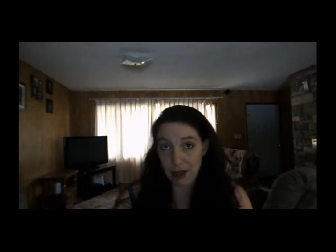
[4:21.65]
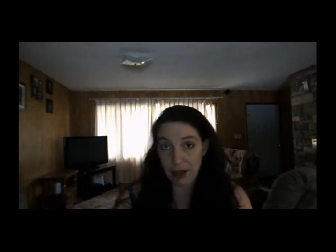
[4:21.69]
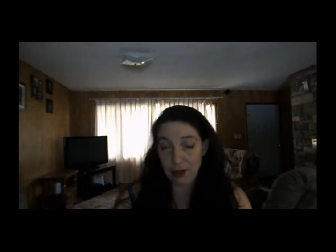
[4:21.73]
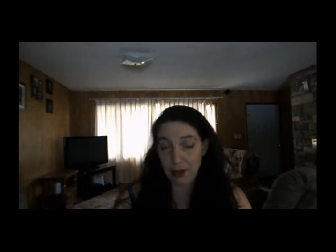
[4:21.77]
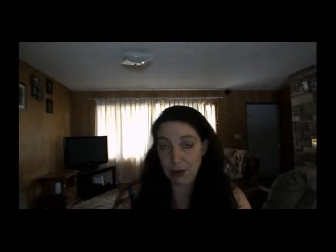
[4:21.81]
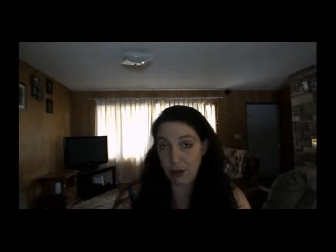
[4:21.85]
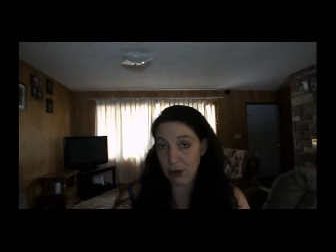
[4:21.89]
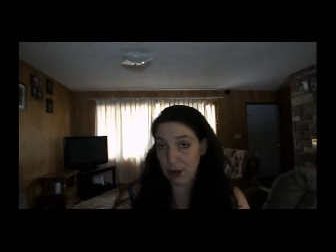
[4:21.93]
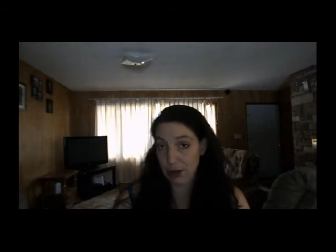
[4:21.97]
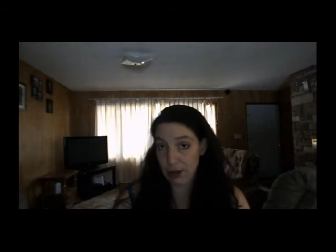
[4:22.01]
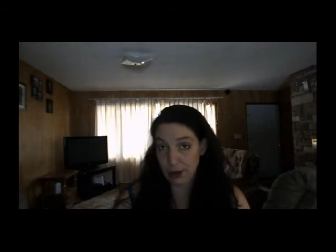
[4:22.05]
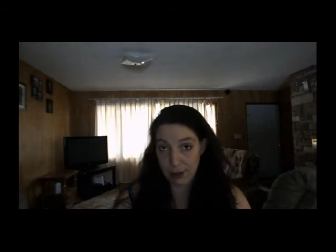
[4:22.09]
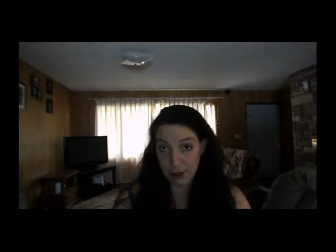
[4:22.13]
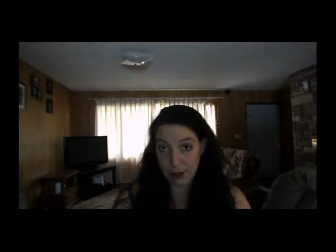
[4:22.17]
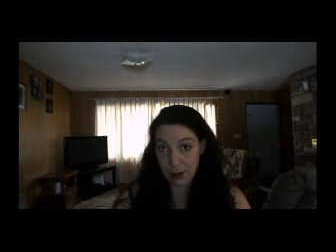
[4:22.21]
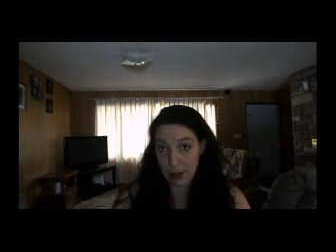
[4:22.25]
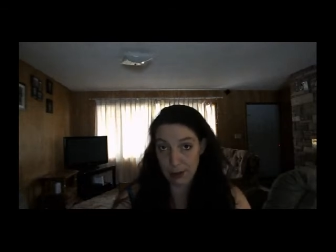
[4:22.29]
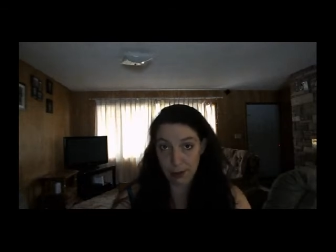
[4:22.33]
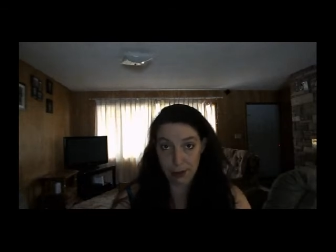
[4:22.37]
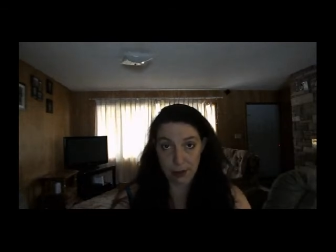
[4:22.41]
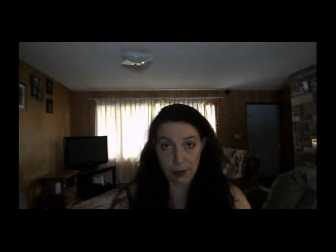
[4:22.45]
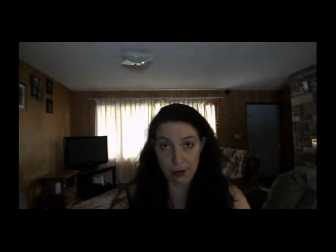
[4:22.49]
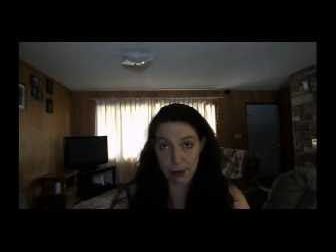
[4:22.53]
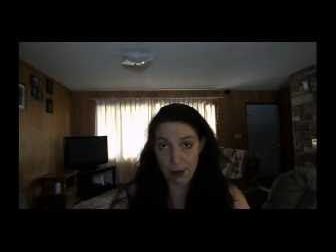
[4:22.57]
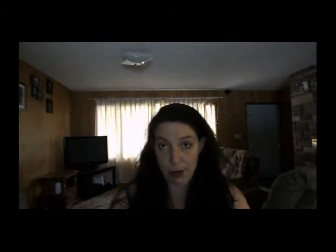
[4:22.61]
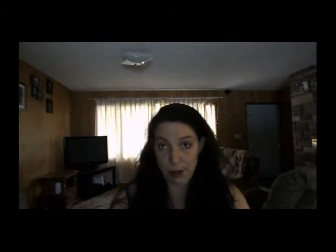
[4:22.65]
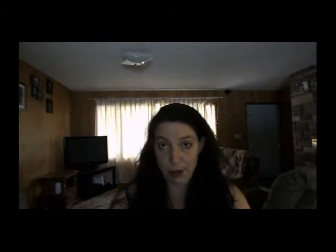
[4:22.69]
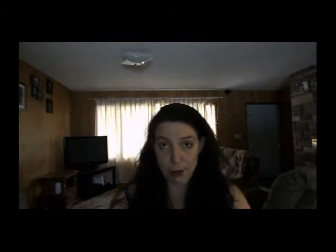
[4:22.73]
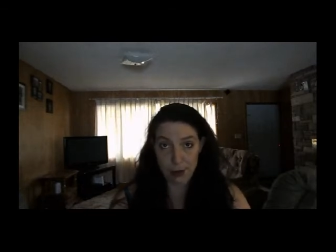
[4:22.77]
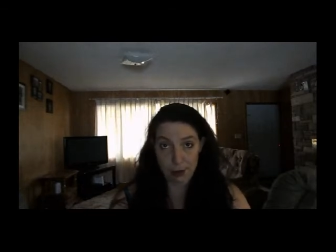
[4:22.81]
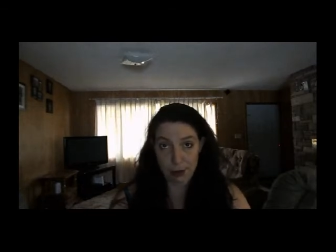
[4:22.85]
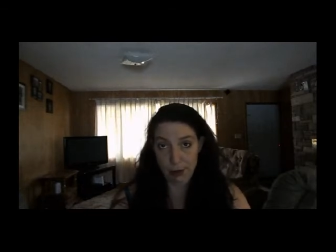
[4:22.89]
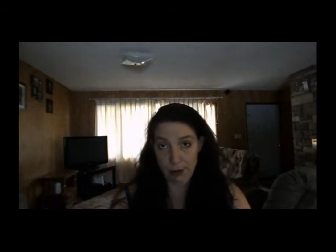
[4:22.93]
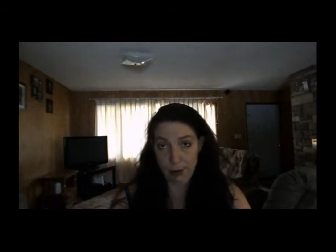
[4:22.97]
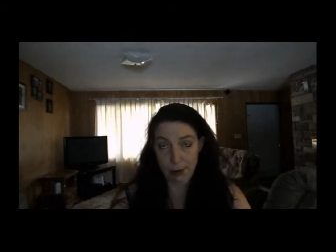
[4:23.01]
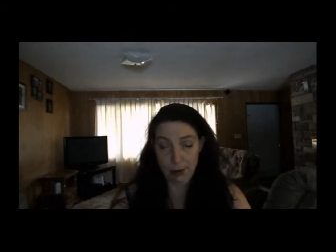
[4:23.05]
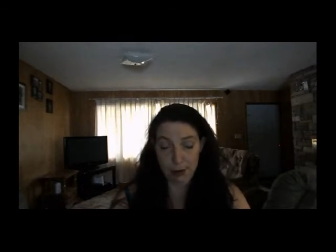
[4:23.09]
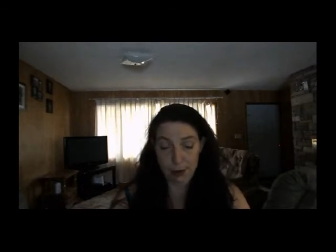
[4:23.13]
Just type in
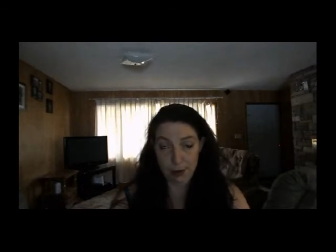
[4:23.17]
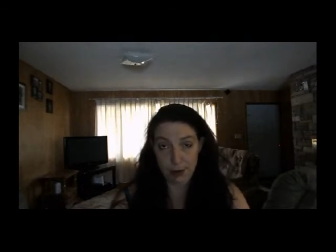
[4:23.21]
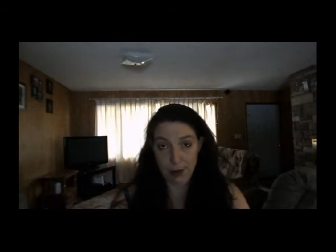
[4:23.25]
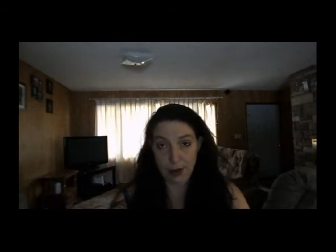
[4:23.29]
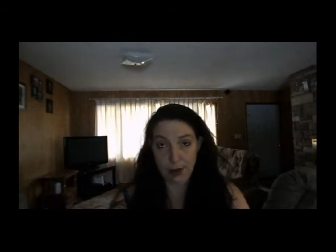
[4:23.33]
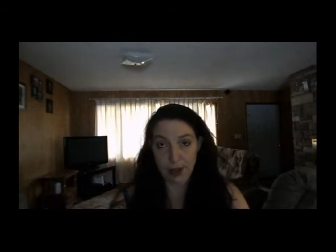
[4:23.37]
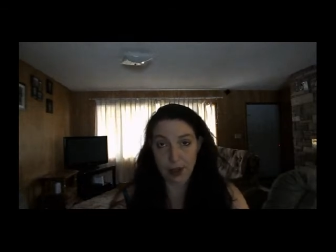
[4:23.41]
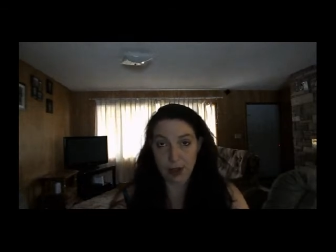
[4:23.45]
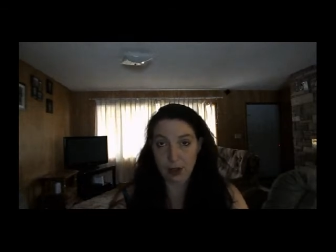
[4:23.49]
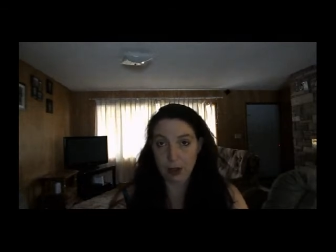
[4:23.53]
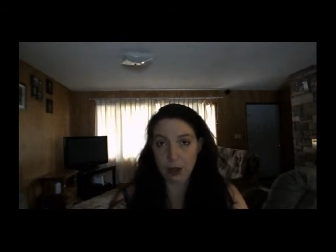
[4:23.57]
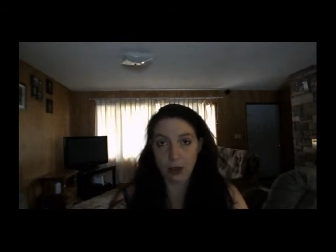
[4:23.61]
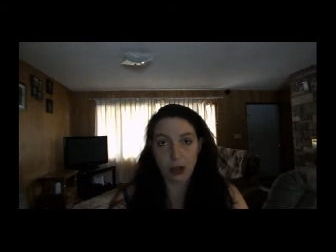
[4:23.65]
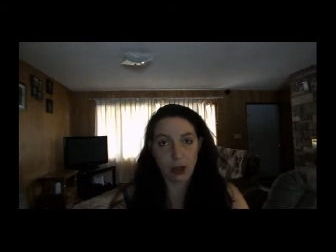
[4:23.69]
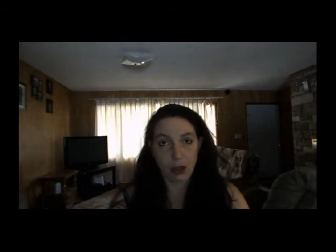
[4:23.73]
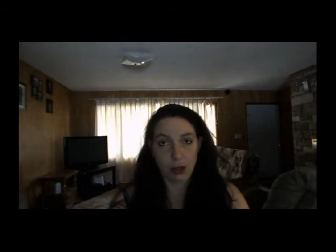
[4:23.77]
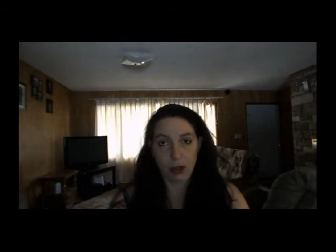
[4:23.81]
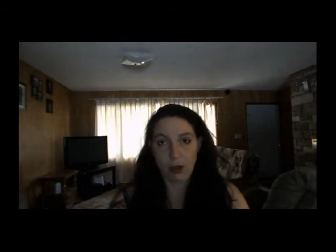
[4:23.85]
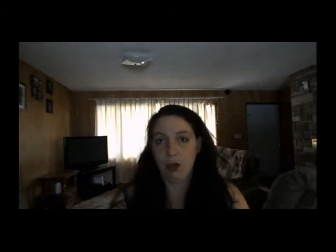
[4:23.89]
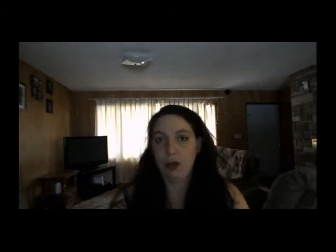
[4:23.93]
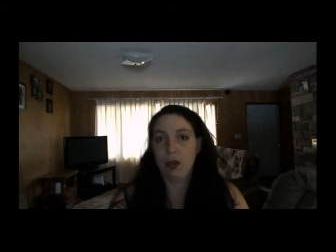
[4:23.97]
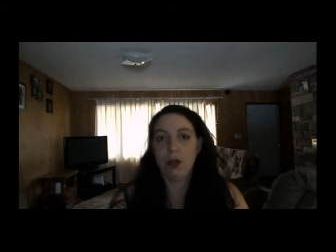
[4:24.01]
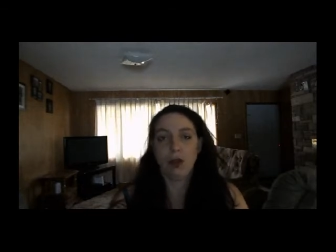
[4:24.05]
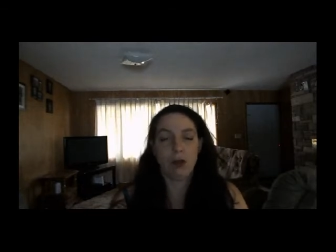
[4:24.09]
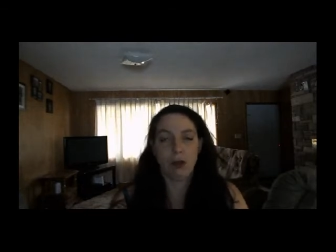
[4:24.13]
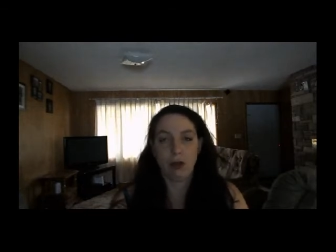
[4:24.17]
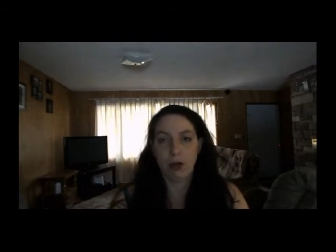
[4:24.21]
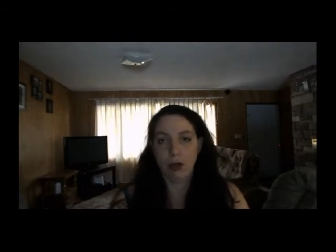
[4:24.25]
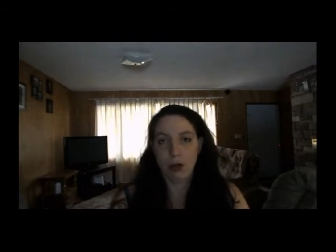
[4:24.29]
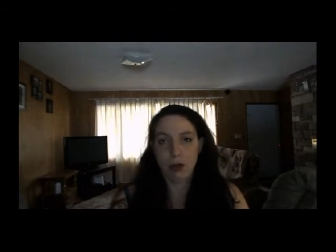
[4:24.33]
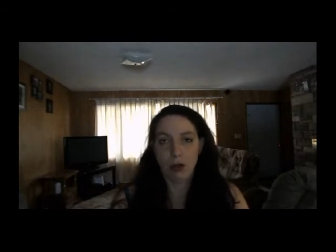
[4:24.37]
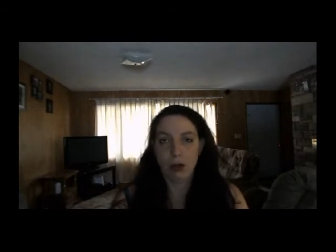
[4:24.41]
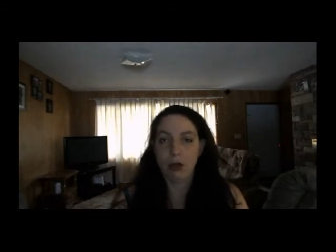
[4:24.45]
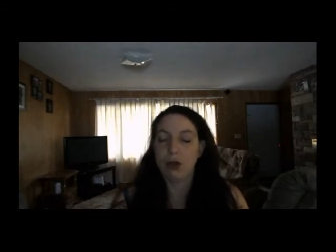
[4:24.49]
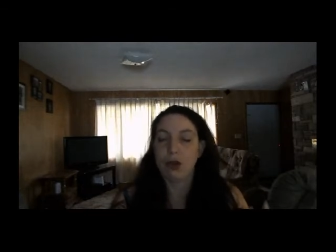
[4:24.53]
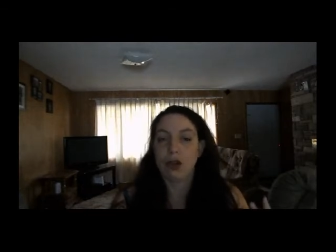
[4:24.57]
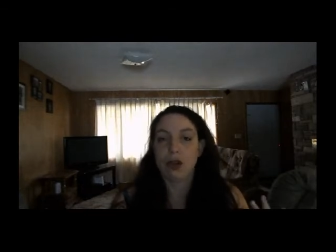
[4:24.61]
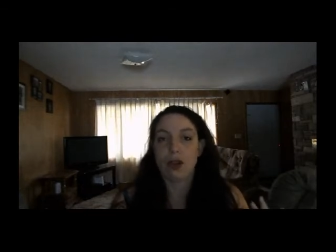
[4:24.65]
editors, and you'll
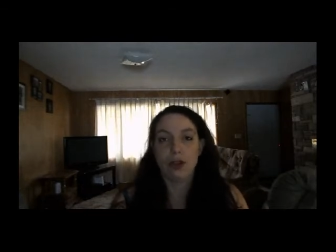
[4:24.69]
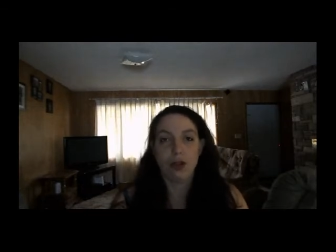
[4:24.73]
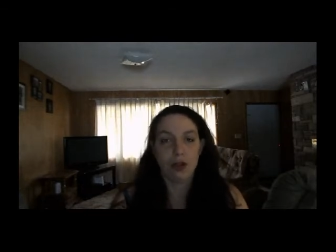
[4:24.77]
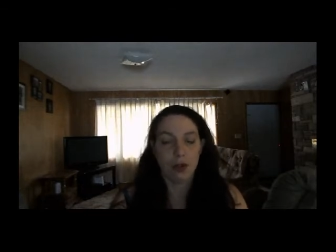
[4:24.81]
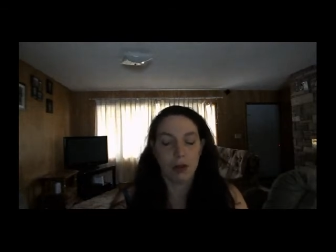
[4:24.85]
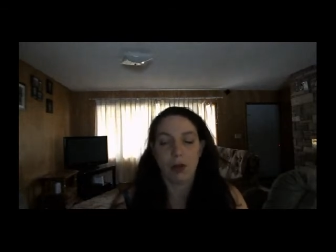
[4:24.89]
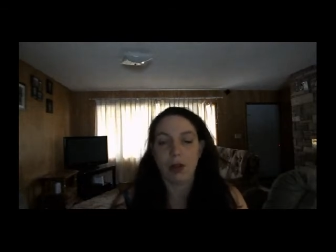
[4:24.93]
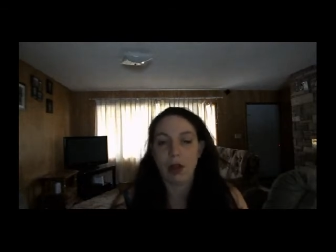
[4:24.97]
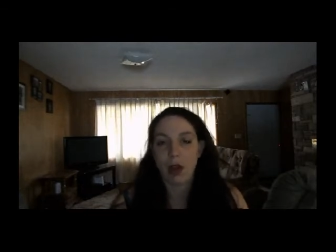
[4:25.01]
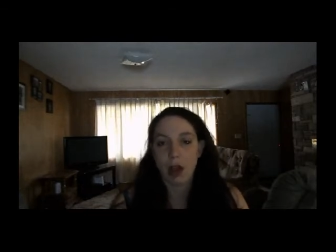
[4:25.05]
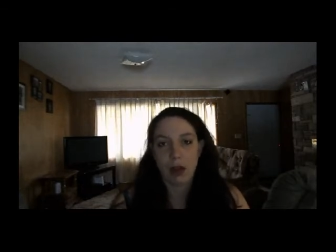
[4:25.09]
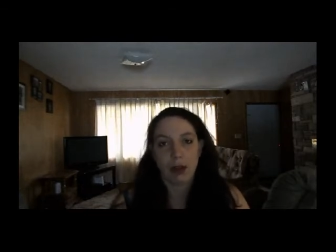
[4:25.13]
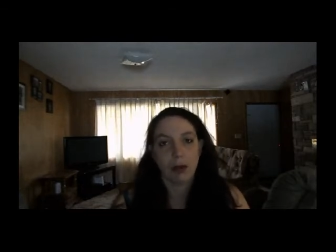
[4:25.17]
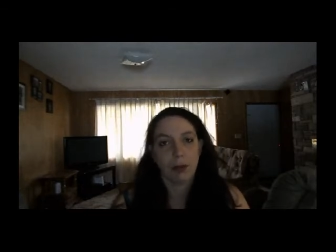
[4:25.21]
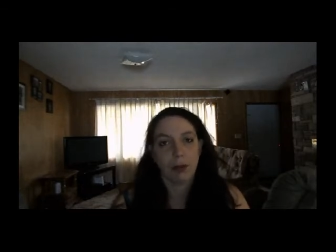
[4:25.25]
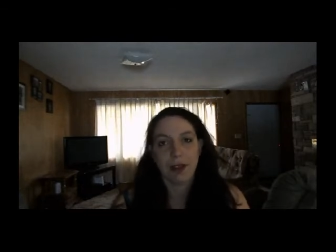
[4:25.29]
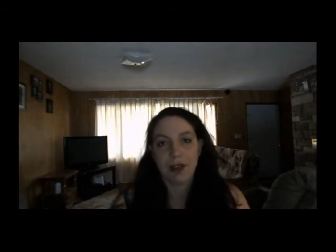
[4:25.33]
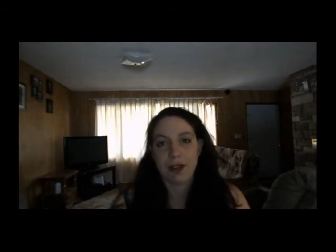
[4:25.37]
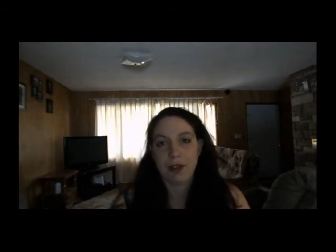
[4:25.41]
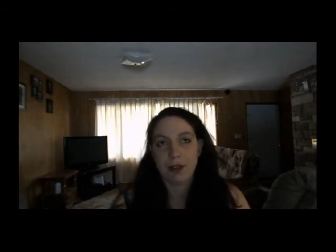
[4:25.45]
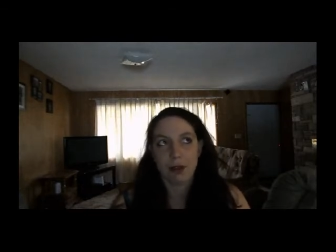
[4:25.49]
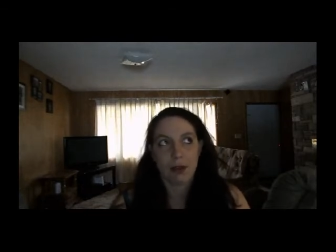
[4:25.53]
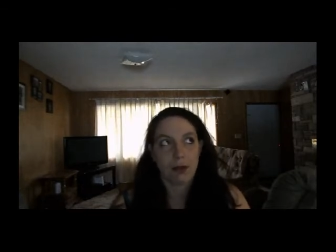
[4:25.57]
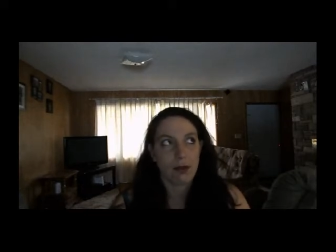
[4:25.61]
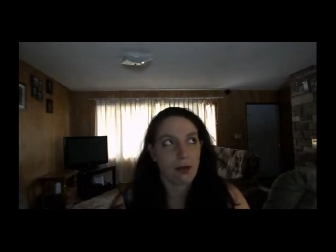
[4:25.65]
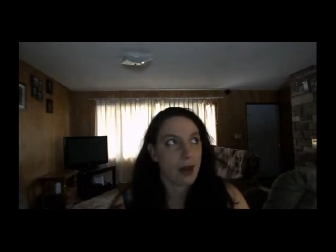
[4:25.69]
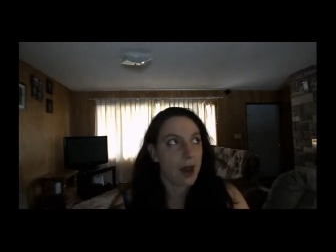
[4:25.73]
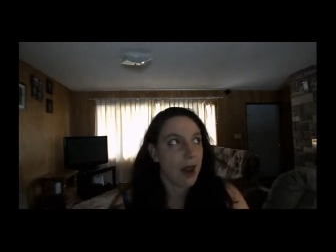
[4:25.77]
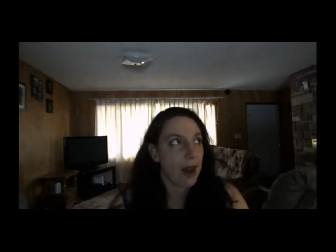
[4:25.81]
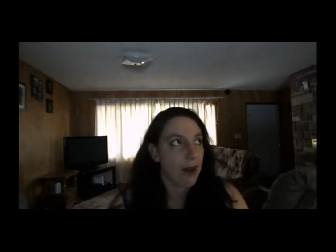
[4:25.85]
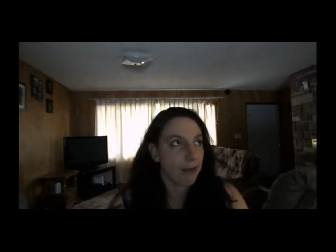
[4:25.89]
just do a lot of research.